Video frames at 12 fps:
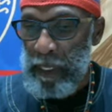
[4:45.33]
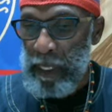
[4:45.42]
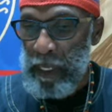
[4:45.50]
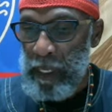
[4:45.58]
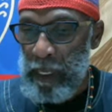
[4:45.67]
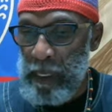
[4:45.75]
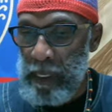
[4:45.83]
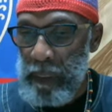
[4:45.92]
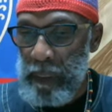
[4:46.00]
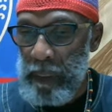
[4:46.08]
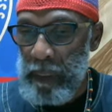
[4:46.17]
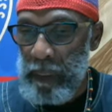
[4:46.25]
Uh,
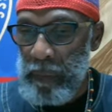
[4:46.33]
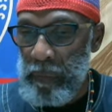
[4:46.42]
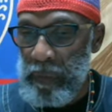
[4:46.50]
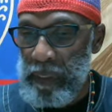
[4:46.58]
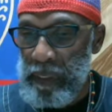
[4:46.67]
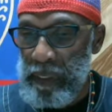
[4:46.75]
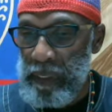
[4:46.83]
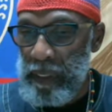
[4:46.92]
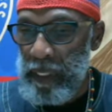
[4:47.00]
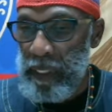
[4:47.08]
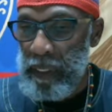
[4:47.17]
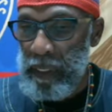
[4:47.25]
what does he
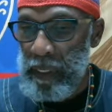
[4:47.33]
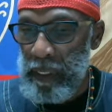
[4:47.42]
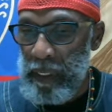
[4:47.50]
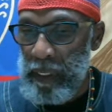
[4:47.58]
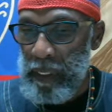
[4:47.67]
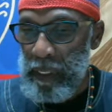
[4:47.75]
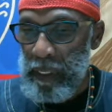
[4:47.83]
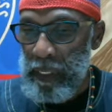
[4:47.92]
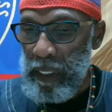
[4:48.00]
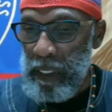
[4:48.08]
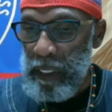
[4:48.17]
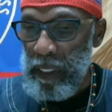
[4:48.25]
say?
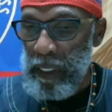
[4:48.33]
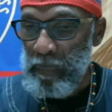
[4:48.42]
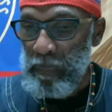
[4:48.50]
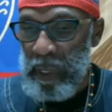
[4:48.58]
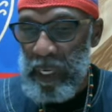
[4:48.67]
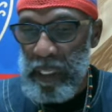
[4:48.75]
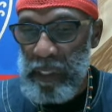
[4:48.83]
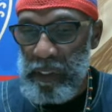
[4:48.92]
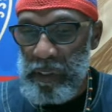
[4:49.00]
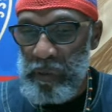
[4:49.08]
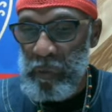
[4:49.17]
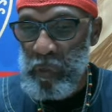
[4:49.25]
Many
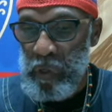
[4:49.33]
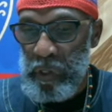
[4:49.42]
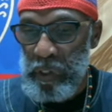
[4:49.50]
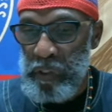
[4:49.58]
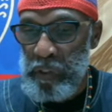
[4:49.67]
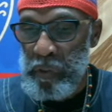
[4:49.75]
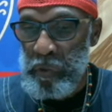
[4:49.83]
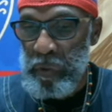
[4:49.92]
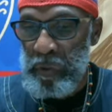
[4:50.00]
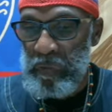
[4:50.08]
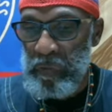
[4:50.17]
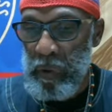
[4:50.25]
shall run to
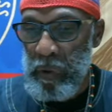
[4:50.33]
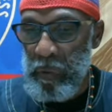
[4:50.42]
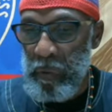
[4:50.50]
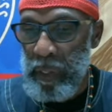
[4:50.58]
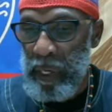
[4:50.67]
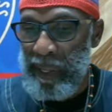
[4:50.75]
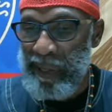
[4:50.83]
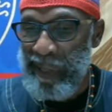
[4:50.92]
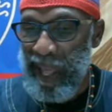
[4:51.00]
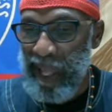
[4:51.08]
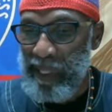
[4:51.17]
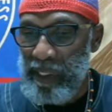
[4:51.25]
and fro, and
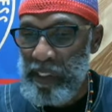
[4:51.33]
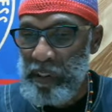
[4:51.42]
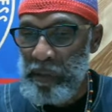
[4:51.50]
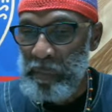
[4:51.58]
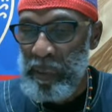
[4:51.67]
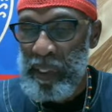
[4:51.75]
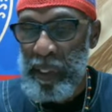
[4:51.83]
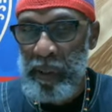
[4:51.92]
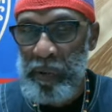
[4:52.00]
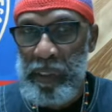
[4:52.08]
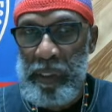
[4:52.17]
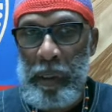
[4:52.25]
knowledge shall be
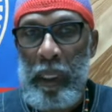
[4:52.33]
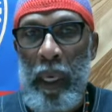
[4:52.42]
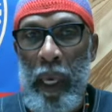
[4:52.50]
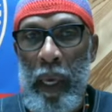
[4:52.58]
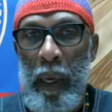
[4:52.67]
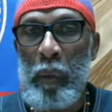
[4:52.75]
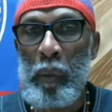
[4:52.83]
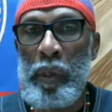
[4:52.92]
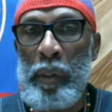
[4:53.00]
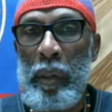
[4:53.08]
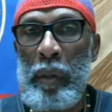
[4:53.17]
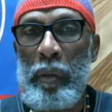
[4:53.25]
increased. And we
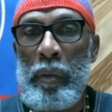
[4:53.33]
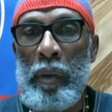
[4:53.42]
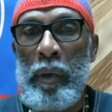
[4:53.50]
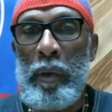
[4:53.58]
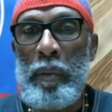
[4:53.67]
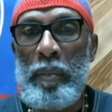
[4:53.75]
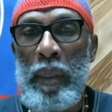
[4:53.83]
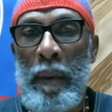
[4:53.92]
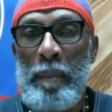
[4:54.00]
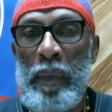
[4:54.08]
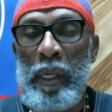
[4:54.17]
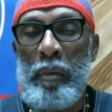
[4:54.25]
know
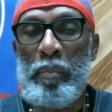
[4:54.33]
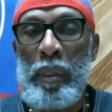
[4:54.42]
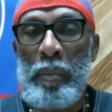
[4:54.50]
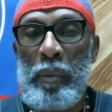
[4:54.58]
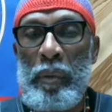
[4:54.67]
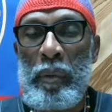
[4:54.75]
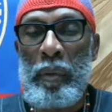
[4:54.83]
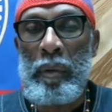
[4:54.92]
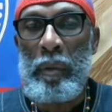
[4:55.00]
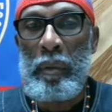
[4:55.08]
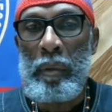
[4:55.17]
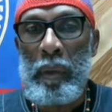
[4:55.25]
that many people,
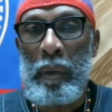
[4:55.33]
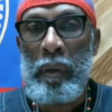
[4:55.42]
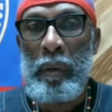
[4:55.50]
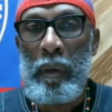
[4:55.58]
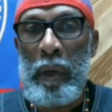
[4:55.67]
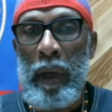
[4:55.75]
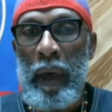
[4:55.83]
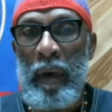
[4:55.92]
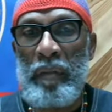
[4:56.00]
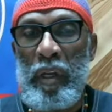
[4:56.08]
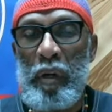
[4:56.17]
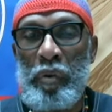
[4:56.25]
you know,
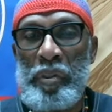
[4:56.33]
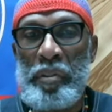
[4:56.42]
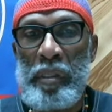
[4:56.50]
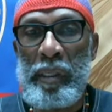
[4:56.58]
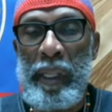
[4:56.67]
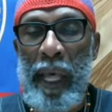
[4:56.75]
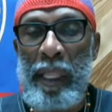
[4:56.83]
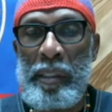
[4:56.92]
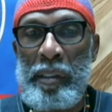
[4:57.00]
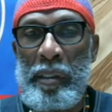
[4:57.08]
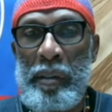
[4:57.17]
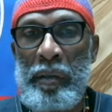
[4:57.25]
have increased in
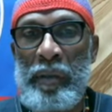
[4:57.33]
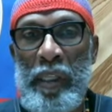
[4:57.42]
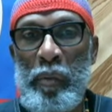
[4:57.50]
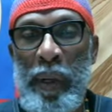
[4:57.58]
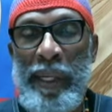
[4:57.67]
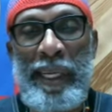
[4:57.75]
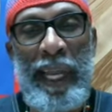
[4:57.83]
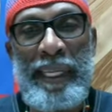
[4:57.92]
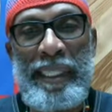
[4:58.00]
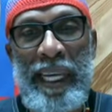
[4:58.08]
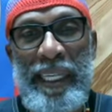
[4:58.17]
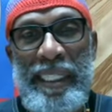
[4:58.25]
knowledge in there. That's why they're not
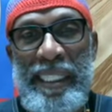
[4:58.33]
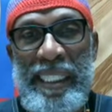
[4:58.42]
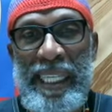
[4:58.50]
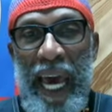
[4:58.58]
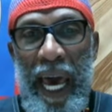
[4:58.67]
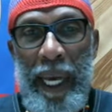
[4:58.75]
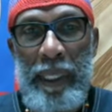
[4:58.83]
taking the shot.